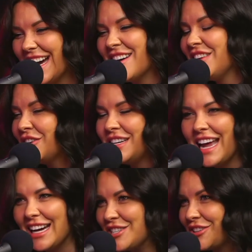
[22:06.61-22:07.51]
You're a
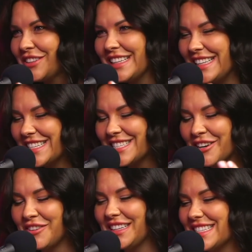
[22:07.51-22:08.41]
natural at this,
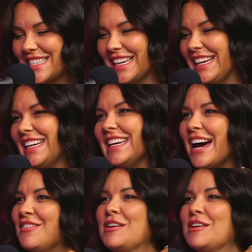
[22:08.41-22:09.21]
obviously, having a